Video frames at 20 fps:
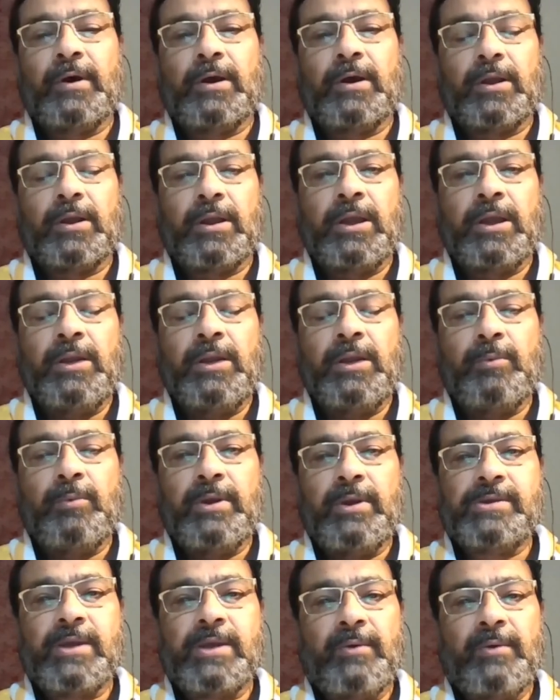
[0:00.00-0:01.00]
uh,
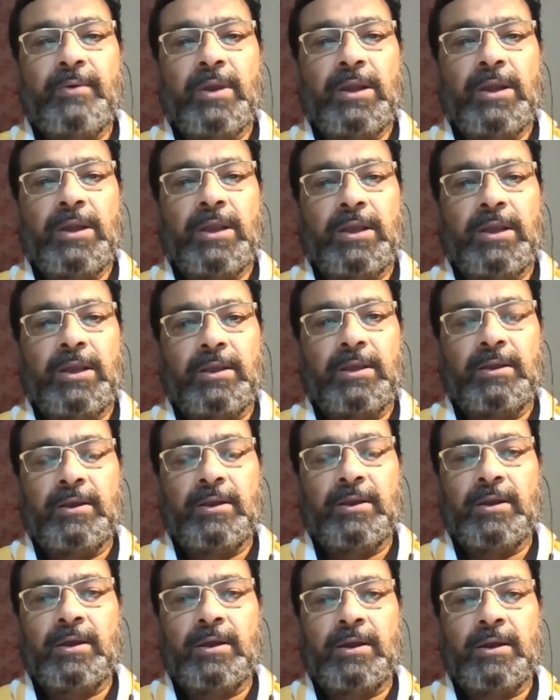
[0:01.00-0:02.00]
anybody is having any
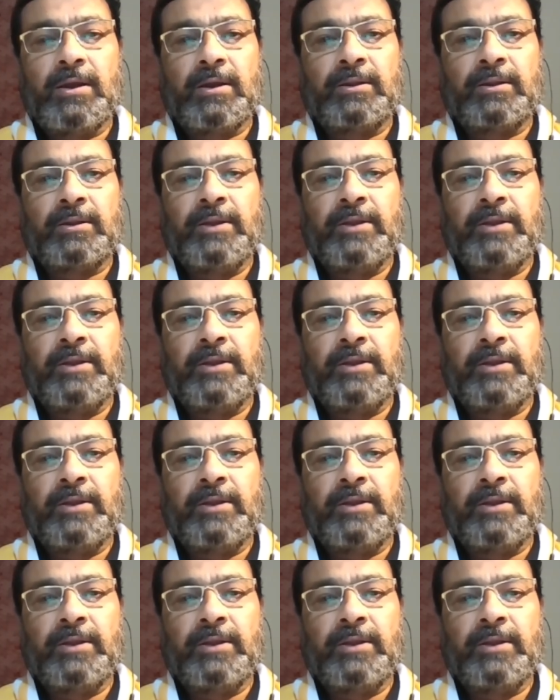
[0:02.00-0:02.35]
uh,